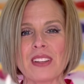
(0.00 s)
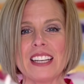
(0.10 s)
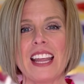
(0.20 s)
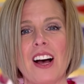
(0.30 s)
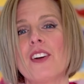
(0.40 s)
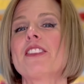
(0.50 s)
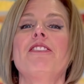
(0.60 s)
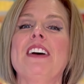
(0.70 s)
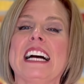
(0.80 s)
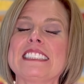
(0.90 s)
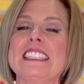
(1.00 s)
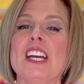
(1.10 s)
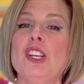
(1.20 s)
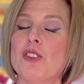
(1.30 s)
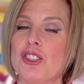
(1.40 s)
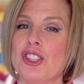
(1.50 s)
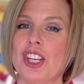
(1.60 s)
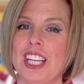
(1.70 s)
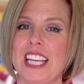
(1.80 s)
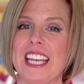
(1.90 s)
Now, the fats that you
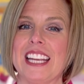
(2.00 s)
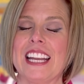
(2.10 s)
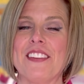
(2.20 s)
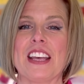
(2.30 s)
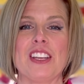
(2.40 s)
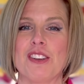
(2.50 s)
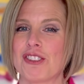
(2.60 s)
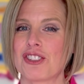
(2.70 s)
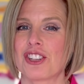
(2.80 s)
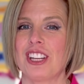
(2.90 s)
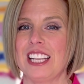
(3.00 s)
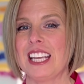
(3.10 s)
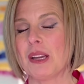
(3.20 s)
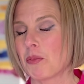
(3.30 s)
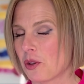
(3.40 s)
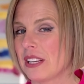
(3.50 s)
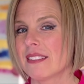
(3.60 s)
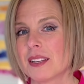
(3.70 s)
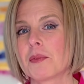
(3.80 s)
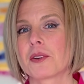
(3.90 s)
should eat and that you should eat pretty
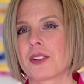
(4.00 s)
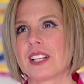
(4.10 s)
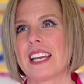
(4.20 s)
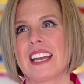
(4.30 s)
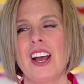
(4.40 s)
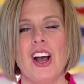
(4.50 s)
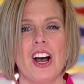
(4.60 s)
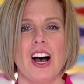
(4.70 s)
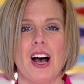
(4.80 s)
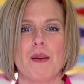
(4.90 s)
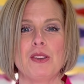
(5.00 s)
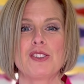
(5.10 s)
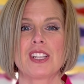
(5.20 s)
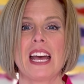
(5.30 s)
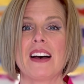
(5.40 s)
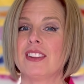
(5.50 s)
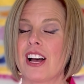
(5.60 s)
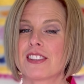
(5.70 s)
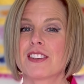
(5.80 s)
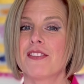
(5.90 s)
liberally, you should have
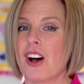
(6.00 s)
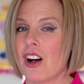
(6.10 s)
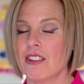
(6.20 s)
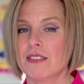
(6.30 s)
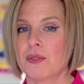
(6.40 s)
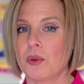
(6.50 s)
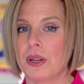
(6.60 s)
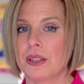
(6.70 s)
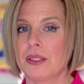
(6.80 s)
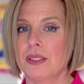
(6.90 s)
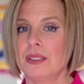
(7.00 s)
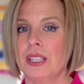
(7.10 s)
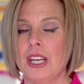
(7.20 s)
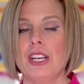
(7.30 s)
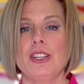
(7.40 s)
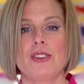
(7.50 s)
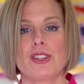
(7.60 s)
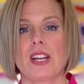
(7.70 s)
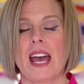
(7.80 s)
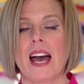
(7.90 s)
lots of olive oil. You
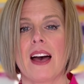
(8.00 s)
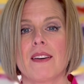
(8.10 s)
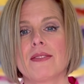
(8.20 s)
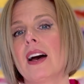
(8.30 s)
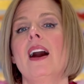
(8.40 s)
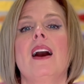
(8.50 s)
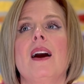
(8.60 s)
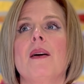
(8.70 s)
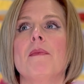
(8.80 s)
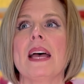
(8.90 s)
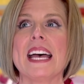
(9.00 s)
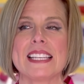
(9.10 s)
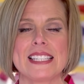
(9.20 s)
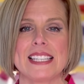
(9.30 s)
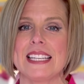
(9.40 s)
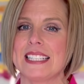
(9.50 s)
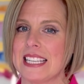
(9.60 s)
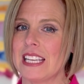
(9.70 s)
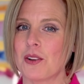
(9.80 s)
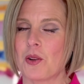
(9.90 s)
should have
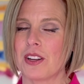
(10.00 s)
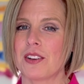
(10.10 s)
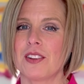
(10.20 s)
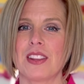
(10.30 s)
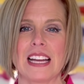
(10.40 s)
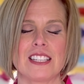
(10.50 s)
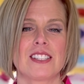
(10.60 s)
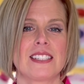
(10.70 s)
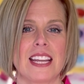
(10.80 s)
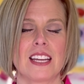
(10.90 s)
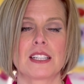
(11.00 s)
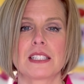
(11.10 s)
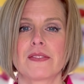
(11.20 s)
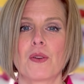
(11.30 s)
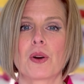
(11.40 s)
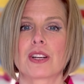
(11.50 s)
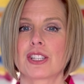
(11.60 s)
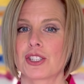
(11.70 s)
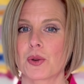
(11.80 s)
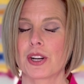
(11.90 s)
SCT oil, that stands for
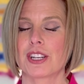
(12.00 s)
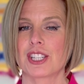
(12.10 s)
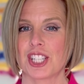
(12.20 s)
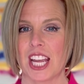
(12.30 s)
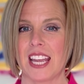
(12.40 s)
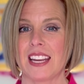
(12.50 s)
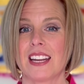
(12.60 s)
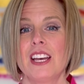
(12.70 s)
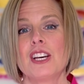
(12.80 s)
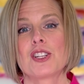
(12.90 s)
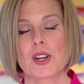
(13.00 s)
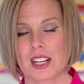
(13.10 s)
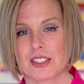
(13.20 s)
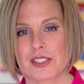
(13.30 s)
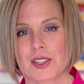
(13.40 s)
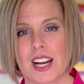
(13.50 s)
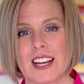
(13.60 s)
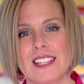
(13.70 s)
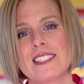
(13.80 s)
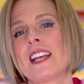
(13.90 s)
short chain
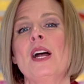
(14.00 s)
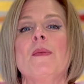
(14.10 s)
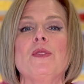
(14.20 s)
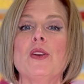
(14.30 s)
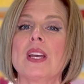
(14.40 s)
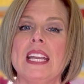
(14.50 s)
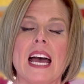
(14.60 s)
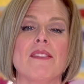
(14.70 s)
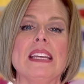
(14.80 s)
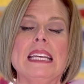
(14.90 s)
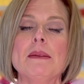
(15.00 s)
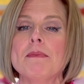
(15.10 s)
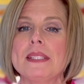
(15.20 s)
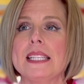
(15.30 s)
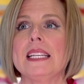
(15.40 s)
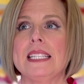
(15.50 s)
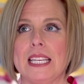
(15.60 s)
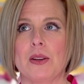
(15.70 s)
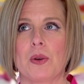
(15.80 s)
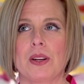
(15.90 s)
triglycerides. You can have
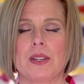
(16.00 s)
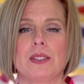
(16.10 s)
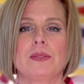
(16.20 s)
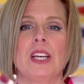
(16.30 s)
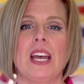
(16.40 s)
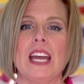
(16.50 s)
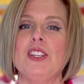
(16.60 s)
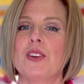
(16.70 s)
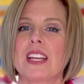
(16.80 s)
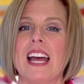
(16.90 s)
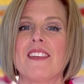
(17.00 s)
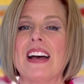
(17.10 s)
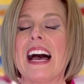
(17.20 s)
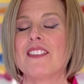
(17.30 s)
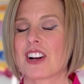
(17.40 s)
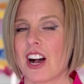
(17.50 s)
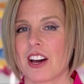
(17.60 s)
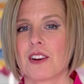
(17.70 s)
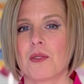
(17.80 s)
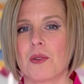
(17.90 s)
MCT oil and you can have
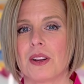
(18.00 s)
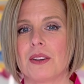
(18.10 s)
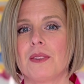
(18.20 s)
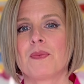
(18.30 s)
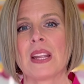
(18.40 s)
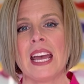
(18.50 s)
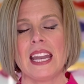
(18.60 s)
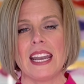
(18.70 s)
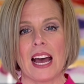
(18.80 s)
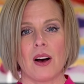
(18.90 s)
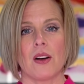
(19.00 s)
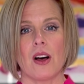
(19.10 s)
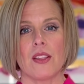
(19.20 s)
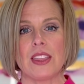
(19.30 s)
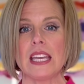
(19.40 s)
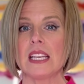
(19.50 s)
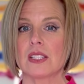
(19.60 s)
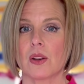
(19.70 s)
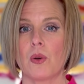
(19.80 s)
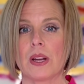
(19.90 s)
avocado oil. Now these
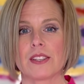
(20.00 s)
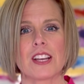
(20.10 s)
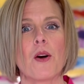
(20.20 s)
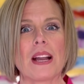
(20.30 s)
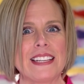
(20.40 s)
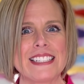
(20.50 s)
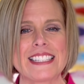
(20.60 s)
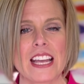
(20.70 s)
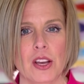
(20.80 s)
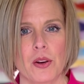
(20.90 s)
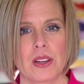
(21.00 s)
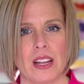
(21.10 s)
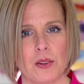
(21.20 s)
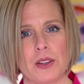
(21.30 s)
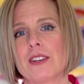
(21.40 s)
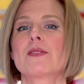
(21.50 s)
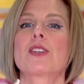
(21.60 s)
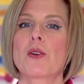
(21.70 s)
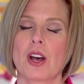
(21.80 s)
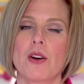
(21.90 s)
oils, oh, I didn't say coconut oil, so
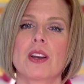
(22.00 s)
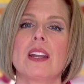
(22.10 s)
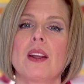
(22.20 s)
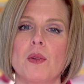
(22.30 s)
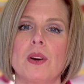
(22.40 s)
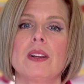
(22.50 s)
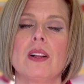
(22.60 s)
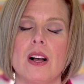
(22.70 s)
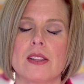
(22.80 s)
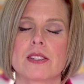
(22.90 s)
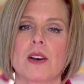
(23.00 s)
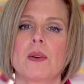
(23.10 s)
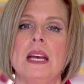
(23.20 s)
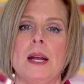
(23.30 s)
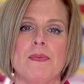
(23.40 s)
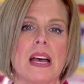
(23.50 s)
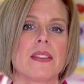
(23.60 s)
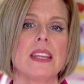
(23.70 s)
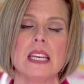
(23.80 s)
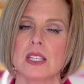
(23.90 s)
coconut oil also. Now
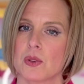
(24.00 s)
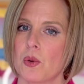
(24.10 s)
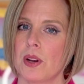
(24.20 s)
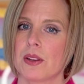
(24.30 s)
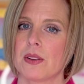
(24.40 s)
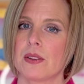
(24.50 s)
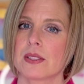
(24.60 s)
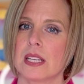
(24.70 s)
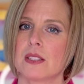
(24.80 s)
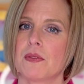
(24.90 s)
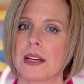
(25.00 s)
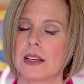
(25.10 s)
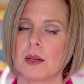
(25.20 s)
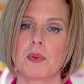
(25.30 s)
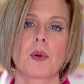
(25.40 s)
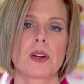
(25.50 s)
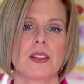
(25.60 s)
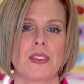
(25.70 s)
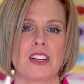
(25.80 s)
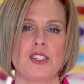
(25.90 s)
these oils, it's very
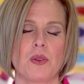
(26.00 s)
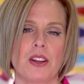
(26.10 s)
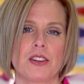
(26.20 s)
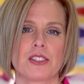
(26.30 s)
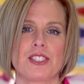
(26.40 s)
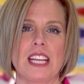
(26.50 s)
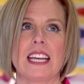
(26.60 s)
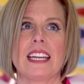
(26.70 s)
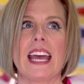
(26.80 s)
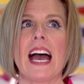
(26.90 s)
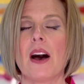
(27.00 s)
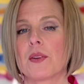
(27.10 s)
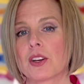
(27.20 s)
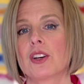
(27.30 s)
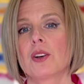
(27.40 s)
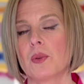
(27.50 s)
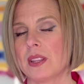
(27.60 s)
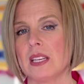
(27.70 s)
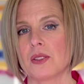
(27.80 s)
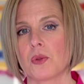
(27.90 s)
important that you understand how to cook with
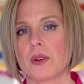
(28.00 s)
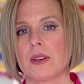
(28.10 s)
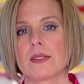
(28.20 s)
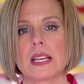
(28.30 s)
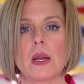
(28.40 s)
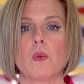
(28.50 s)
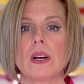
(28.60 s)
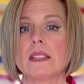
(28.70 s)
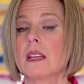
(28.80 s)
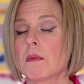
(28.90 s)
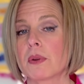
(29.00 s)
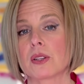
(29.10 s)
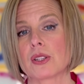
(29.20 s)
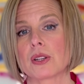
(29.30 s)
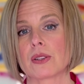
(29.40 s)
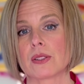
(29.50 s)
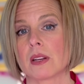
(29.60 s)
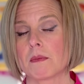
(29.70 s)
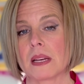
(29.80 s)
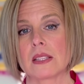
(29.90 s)
these oils and what temperatures they're
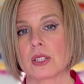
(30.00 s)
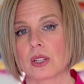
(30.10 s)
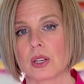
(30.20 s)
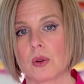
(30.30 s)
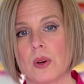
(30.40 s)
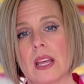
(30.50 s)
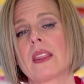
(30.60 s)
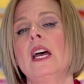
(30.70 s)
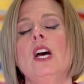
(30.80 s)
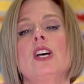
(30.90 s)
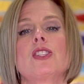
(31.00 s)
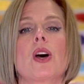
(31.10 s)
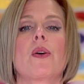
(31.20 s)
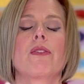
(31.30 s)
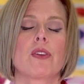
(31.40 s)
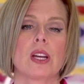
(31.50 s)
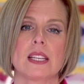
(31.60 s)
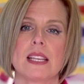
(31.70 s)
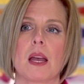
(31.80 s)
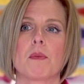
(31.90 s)
best to cook with. So for
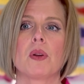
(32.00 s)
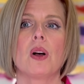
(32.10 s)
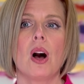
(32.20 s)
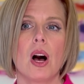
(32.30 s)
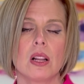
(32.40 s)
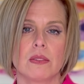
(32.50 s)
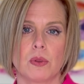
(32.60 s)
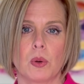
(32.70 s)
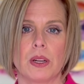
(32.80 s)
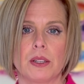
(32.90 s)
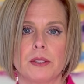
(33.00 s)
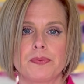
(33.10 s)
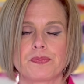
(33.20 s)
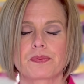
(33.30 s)
example, olive oil